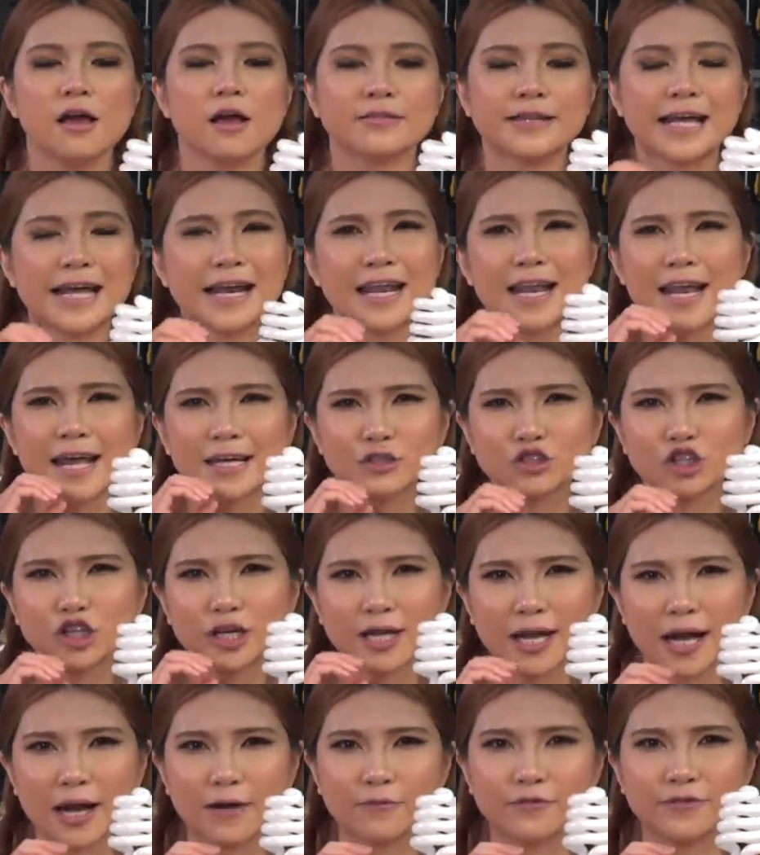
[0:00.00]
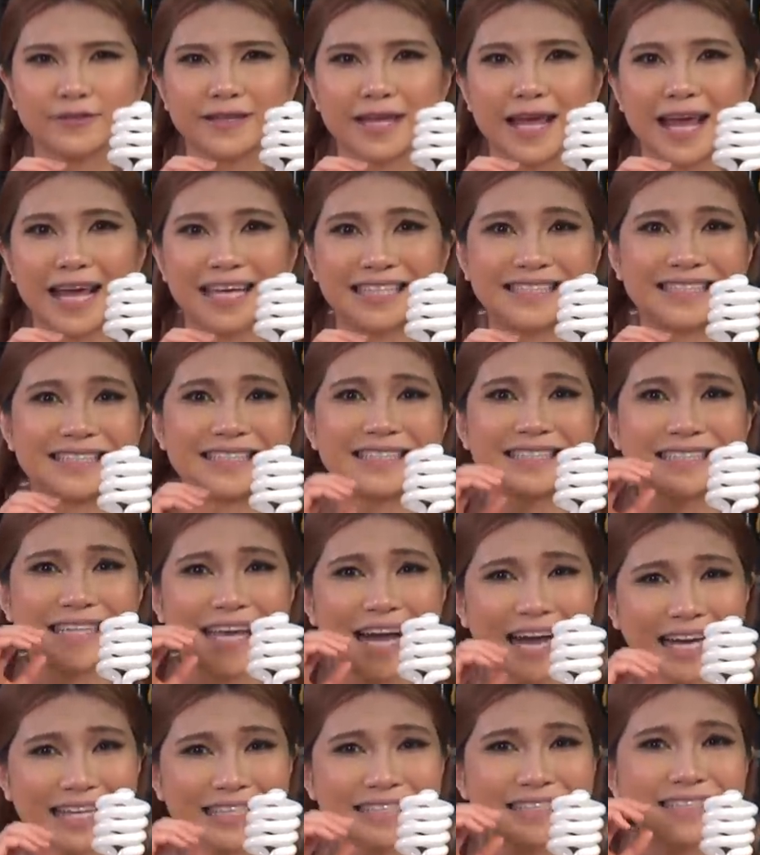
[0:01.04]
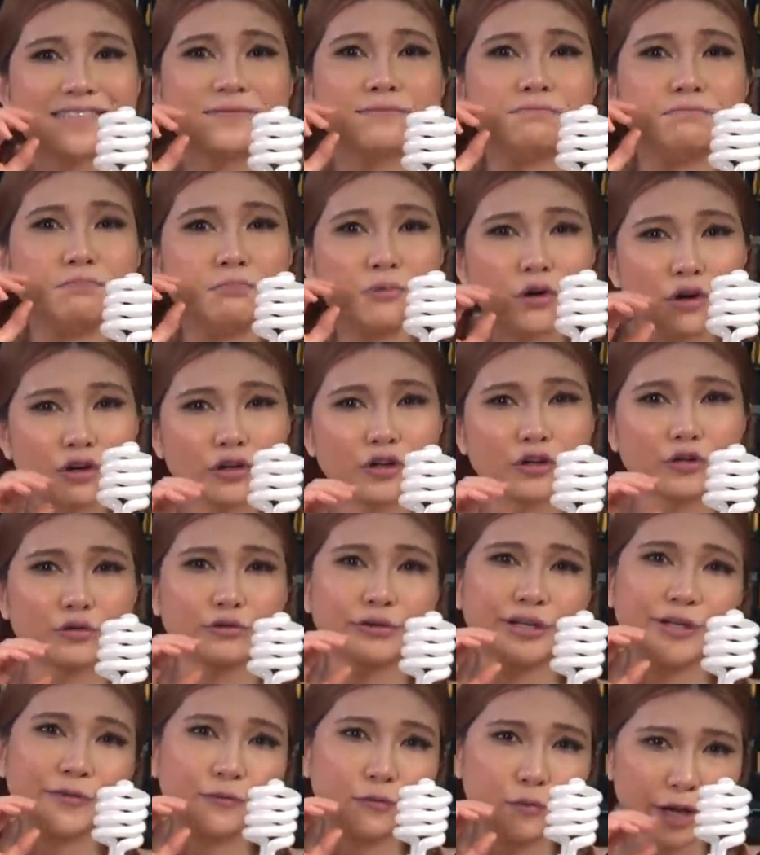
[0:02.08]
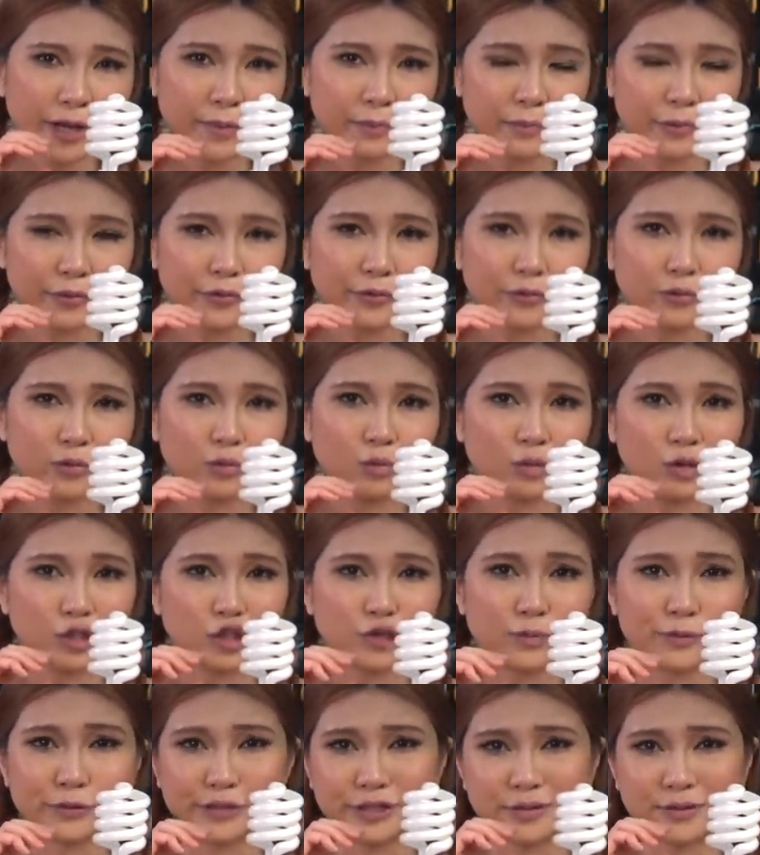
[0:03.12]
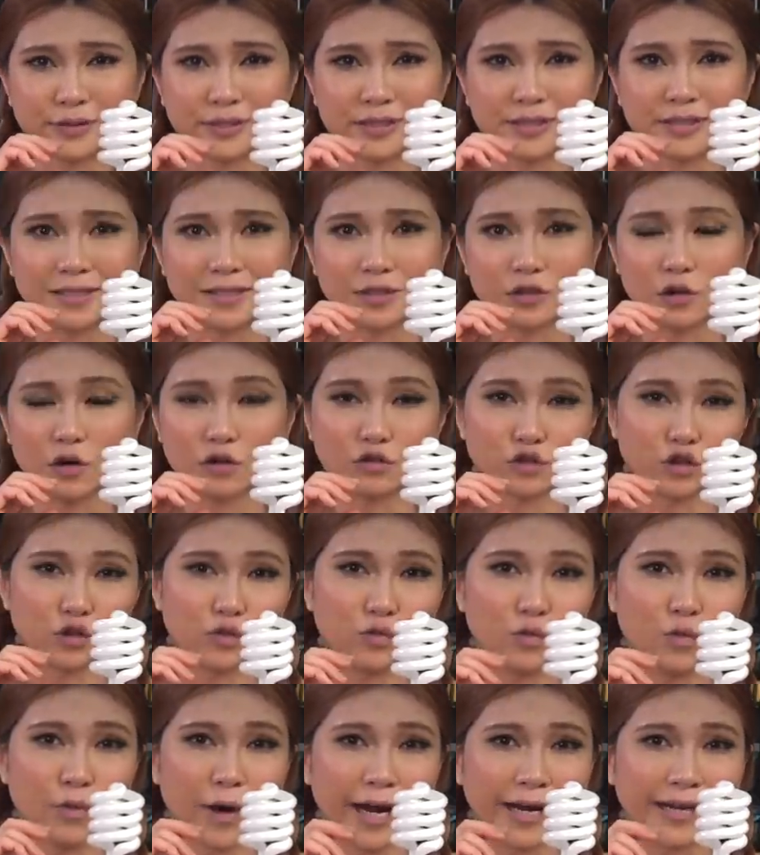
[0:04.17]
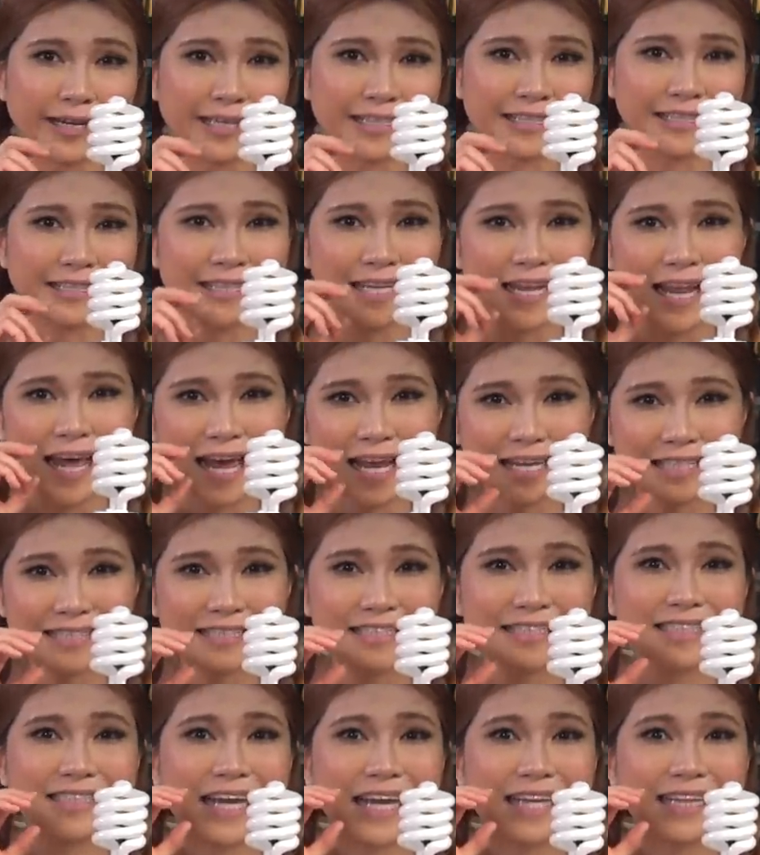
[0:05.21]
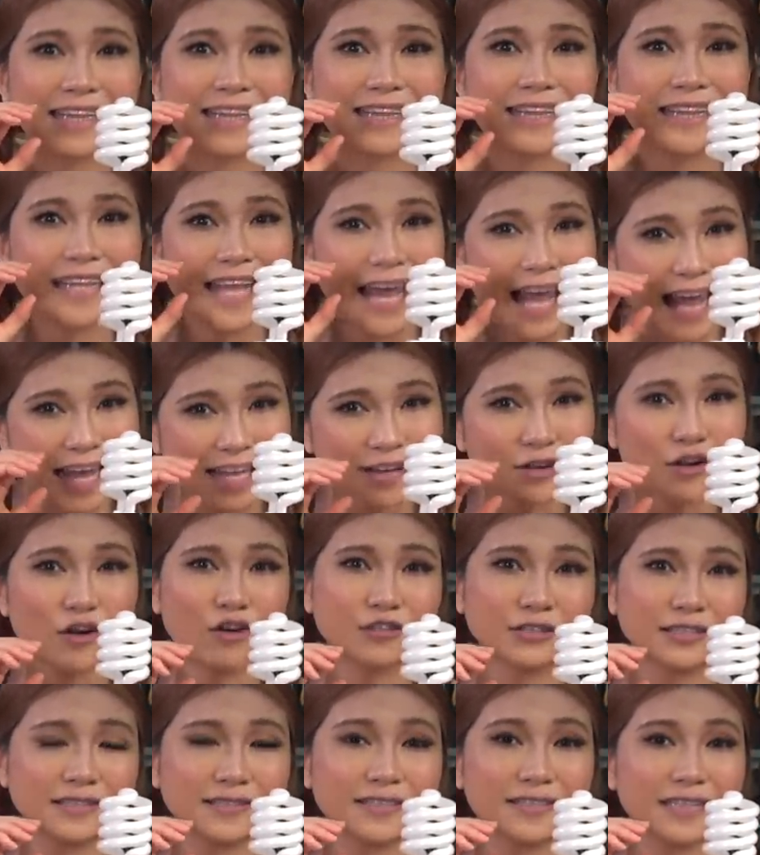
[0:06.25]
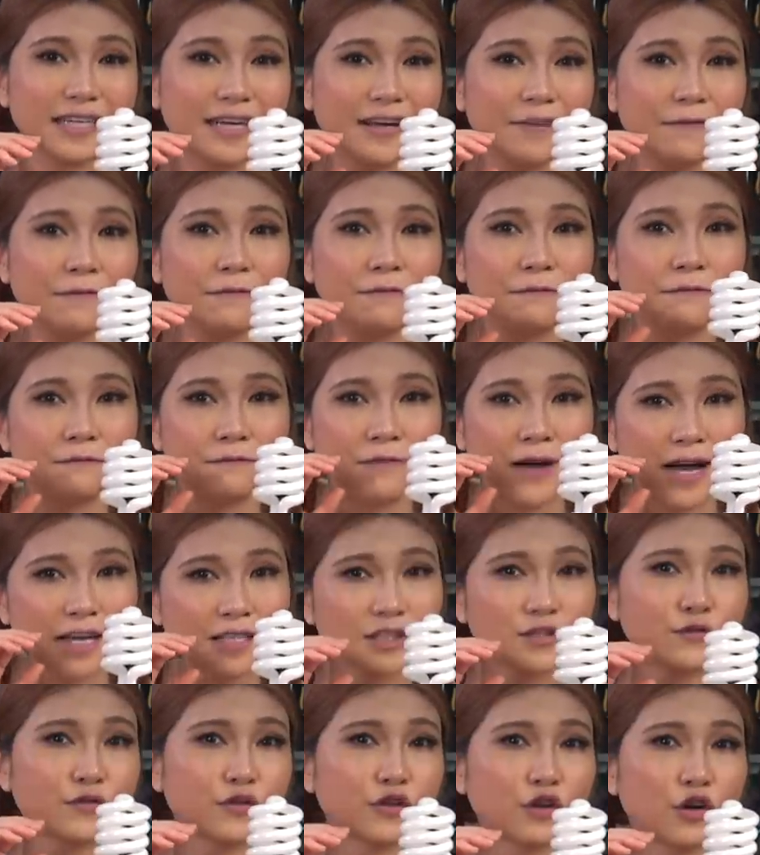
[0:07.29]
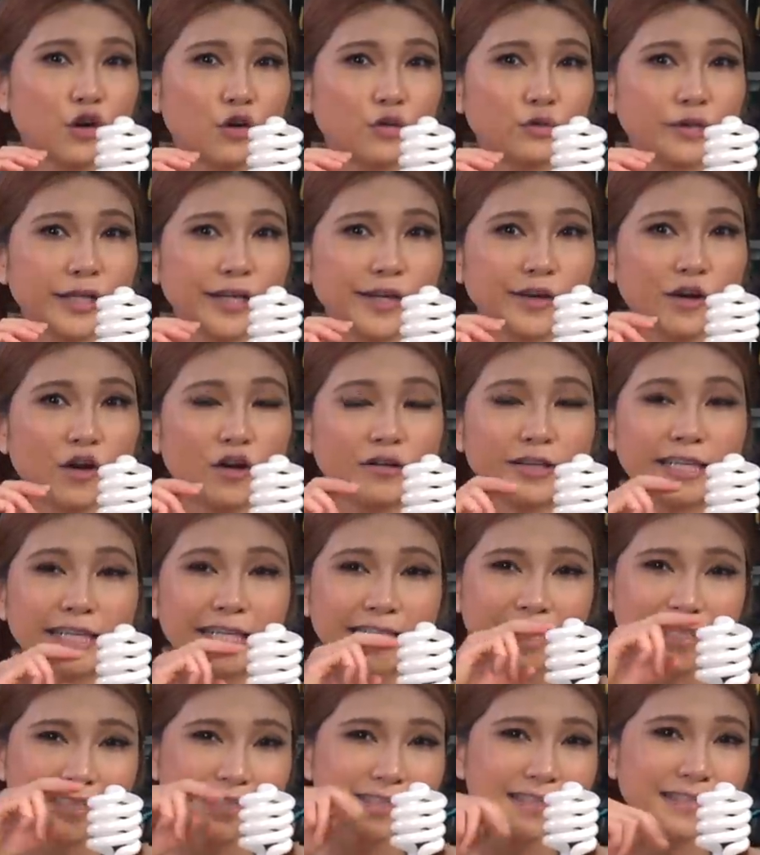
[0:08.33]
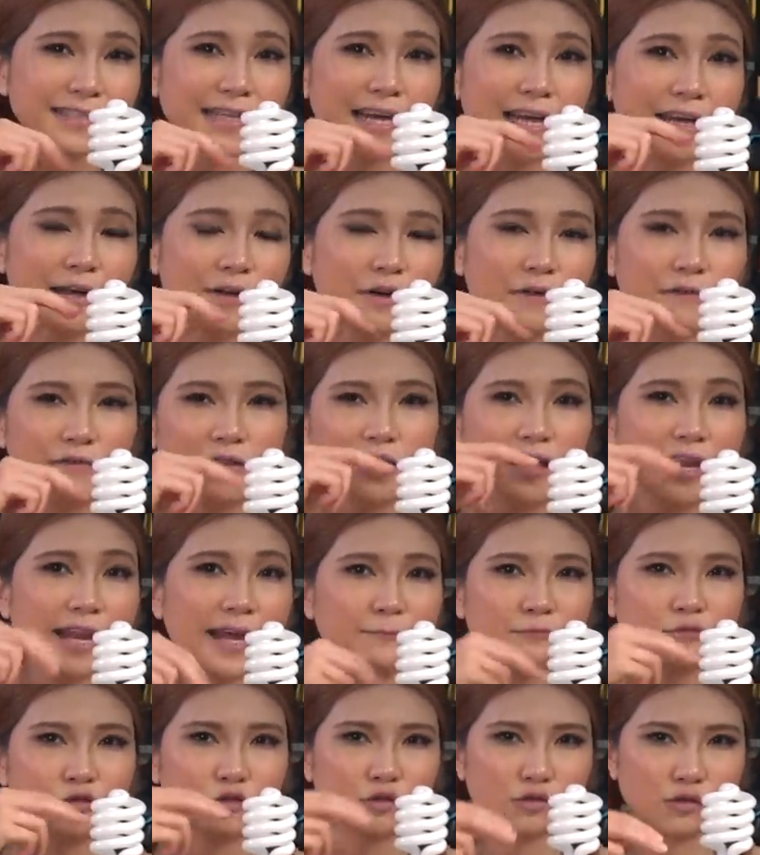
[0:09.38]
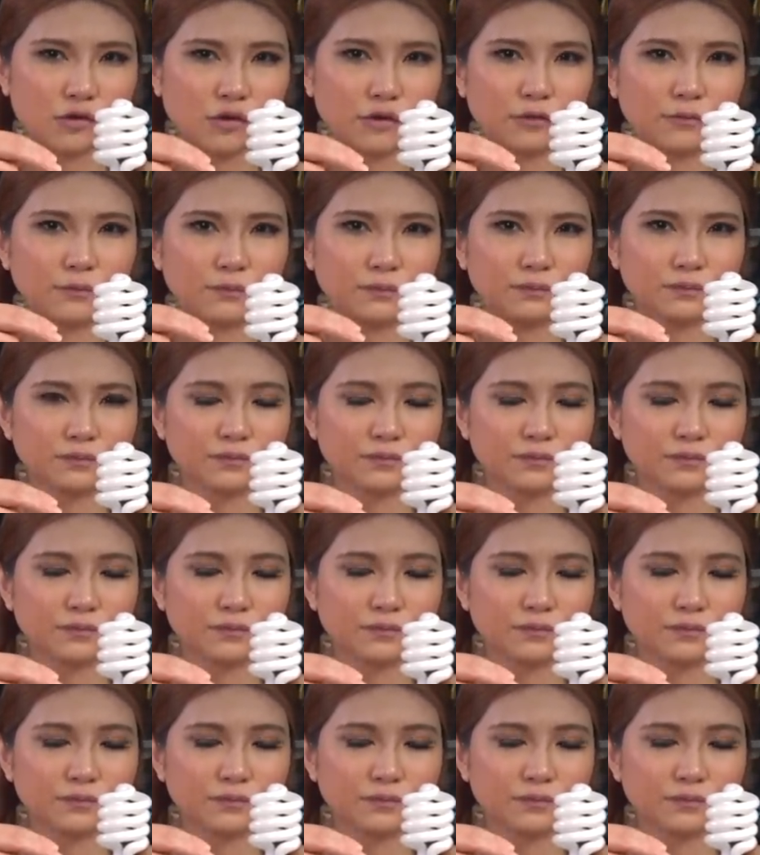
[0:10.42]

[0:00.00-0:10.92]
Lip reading: The electric current excites mercury vapor, which produces ultraviolet light that then causes a fast fur coating on the inside of the lamp to grow.